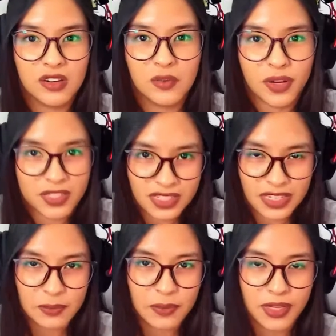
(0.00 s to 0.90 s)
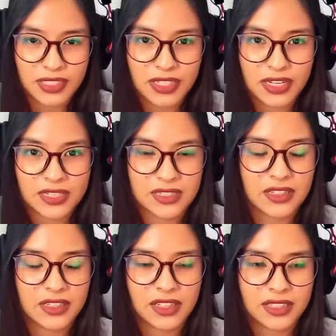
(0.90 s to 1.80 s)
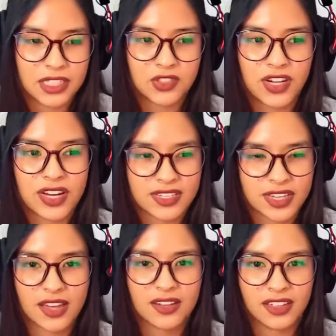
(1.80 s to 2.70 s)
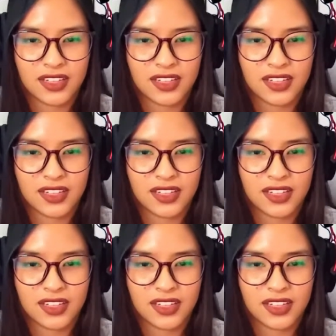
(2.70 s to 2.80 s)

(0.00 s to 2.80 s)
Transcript: what's the impact that Tantra has had